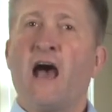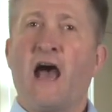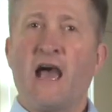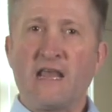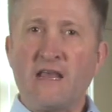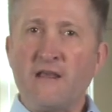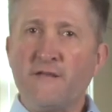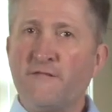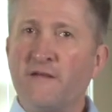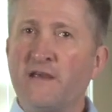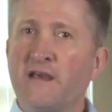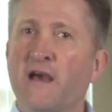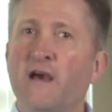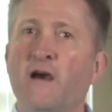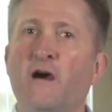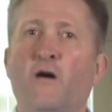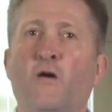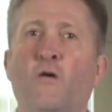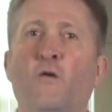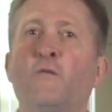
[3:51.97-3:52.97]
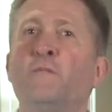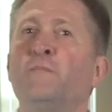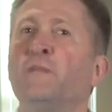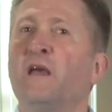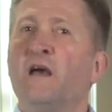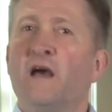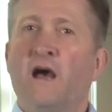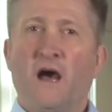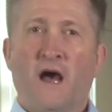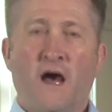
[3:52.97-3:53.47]
A V L,
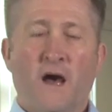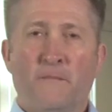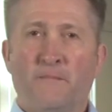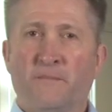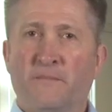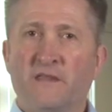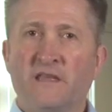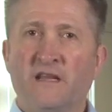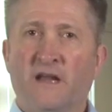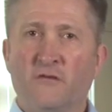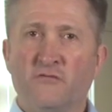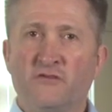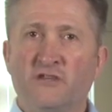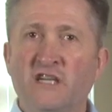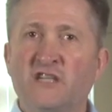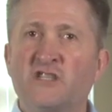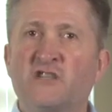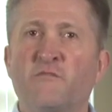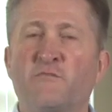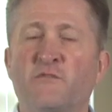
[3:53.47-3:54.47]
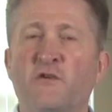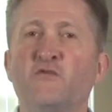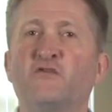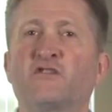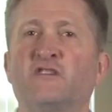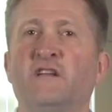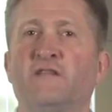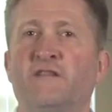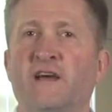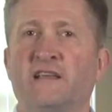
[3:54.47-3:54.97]
um, you know,
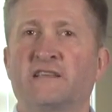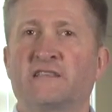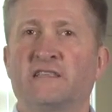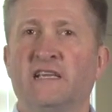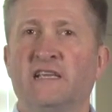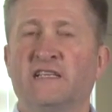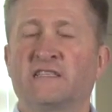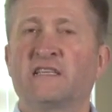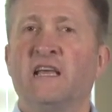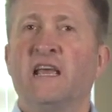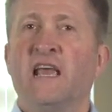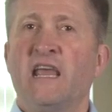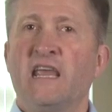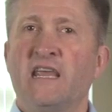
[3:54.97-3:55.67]
distribution of assets.